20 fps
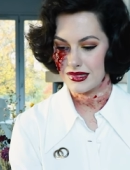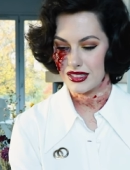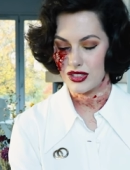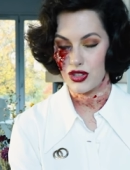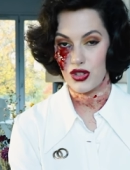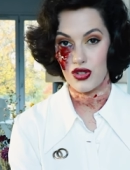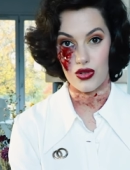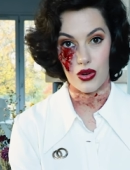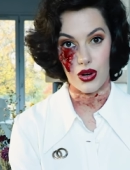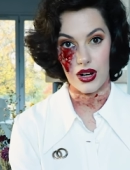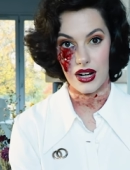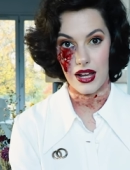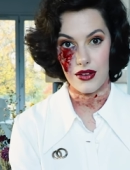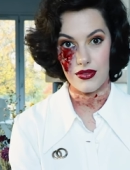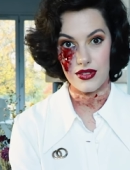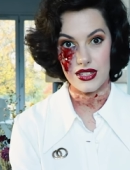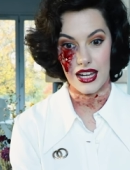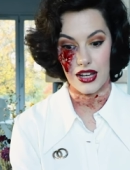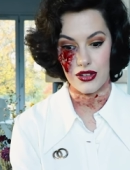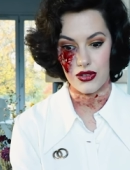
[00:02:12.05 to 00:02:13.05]
strong
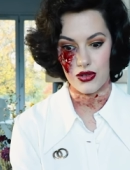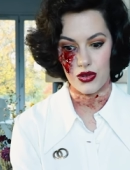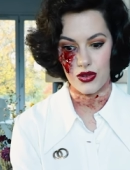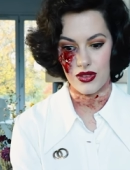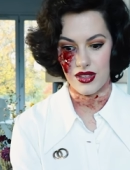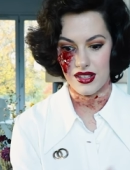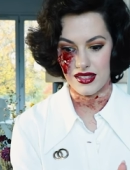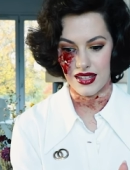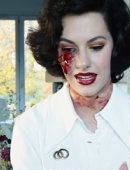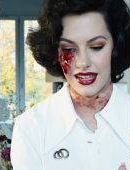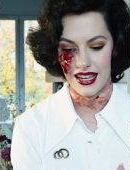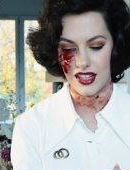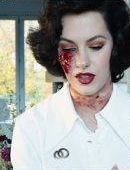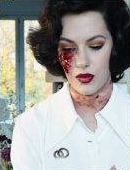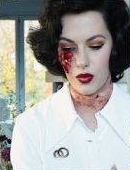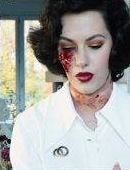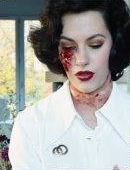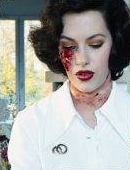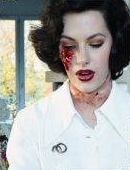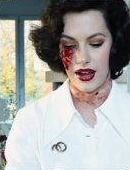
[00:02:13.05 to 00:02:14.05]
enough to cut through this. I
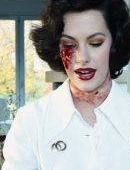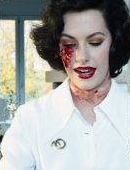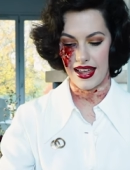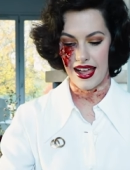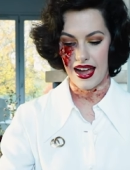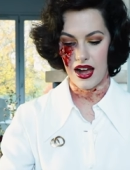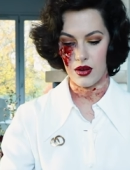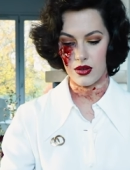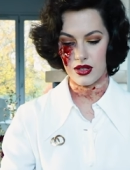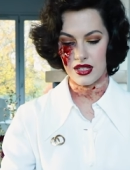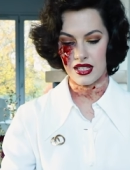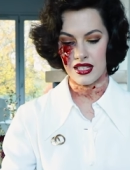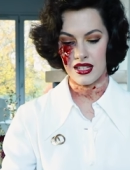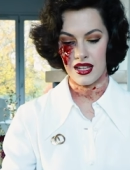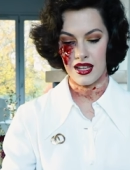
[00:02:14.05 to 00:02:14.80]
guess we'll find out.